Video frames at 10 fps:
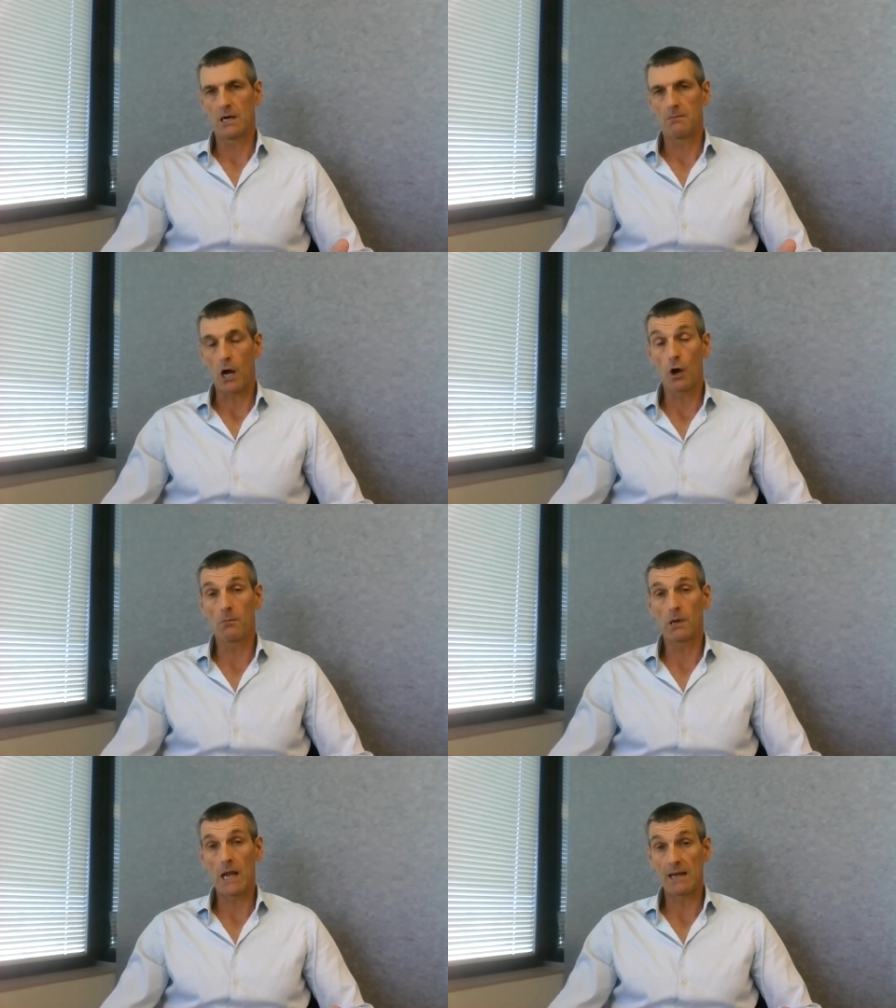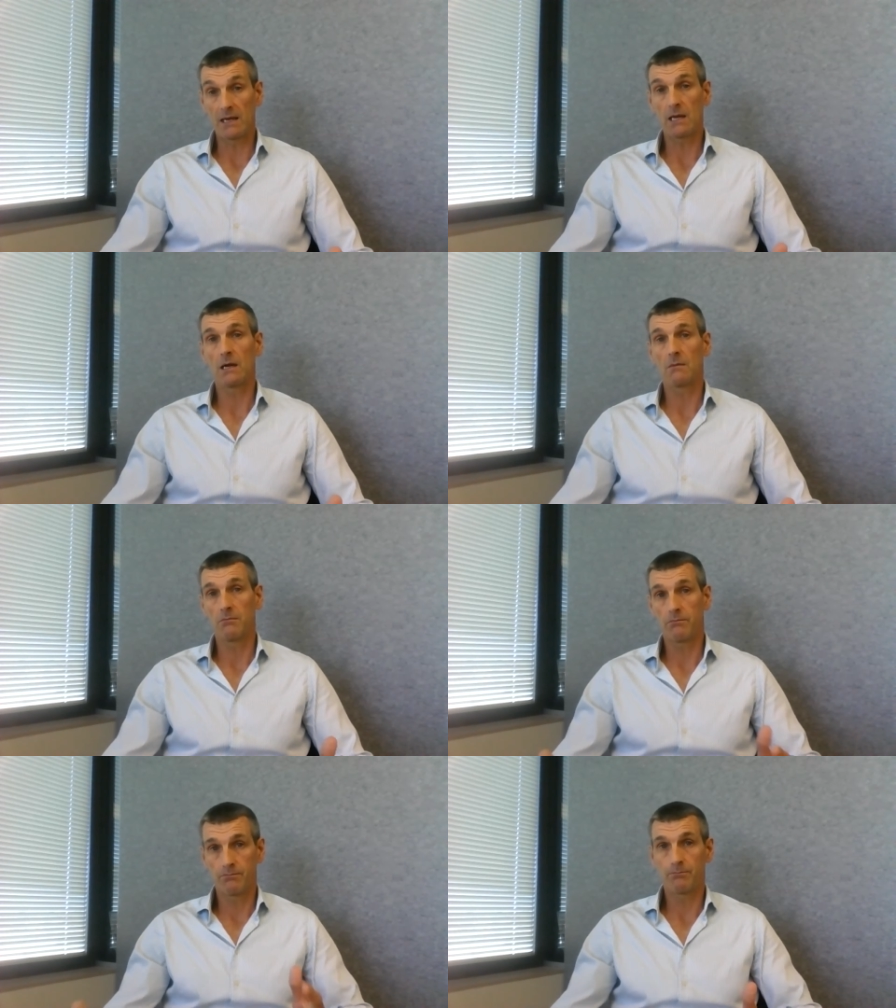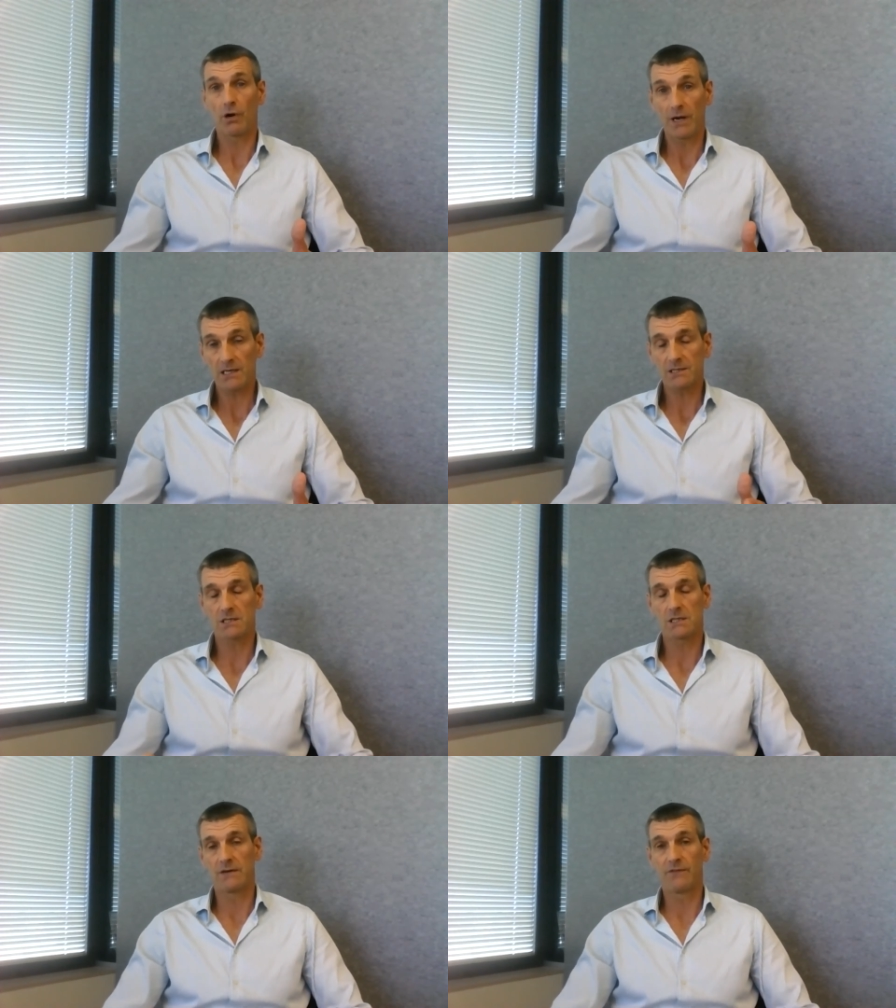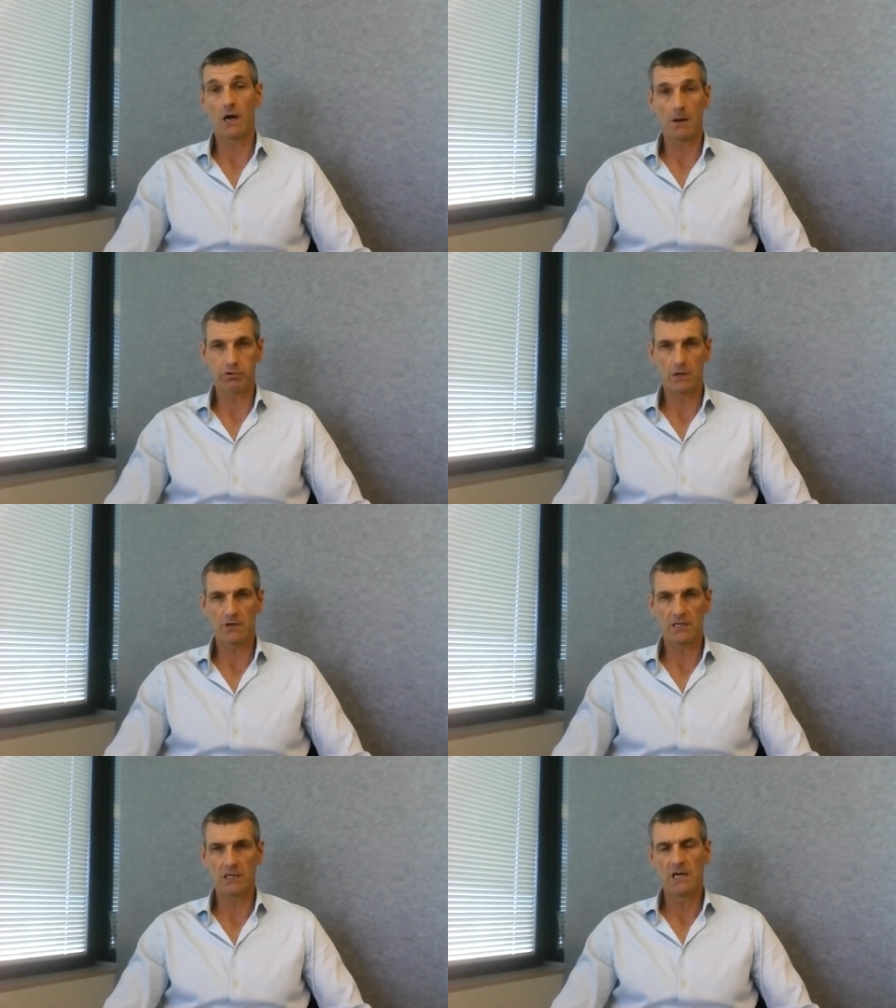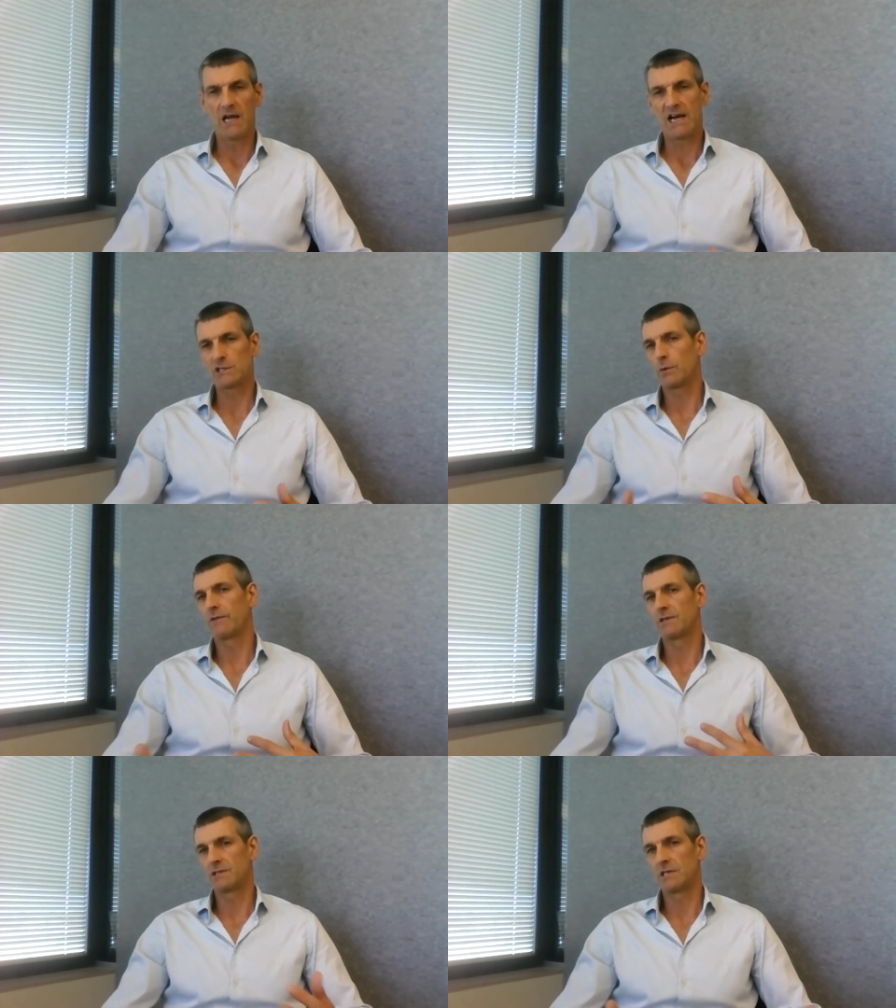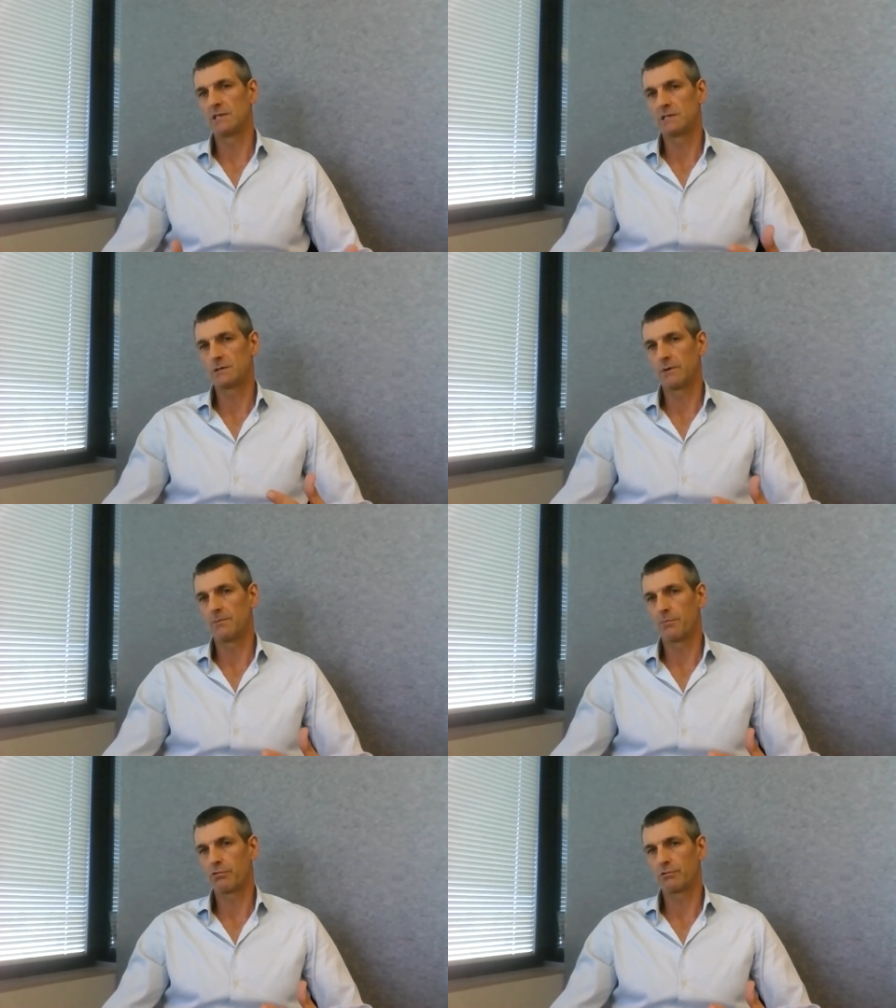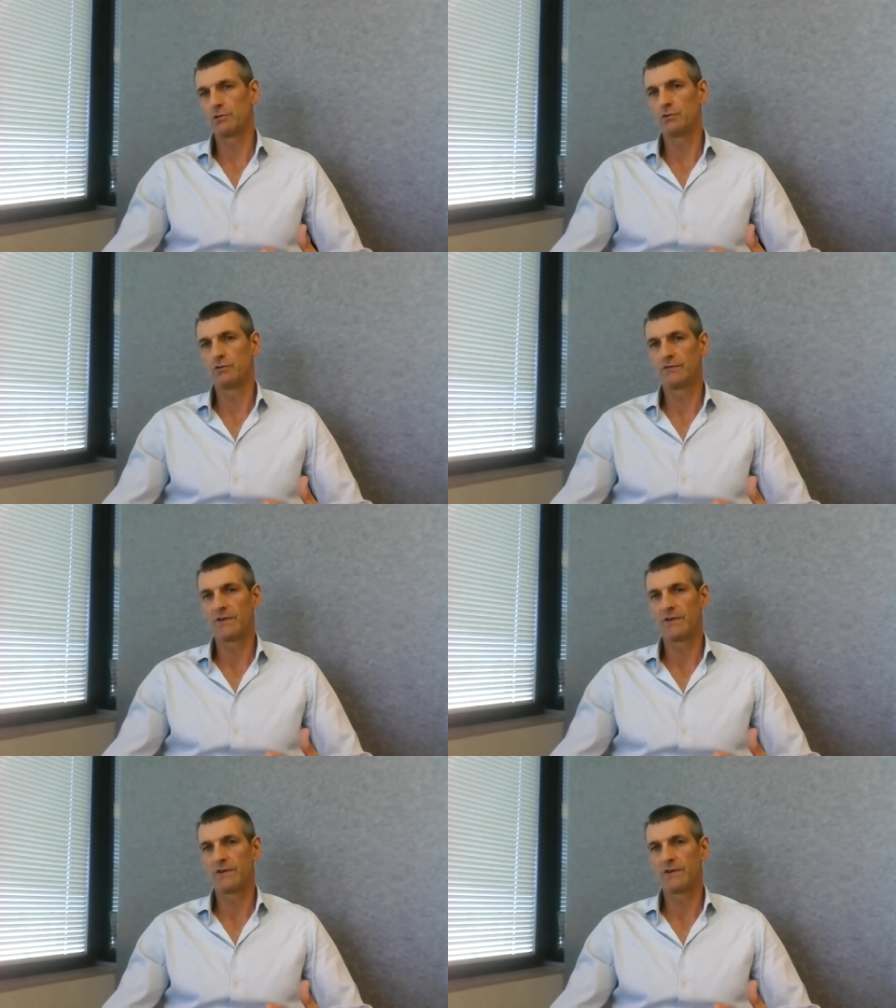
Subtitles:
home lending products via broker as we've continued to improve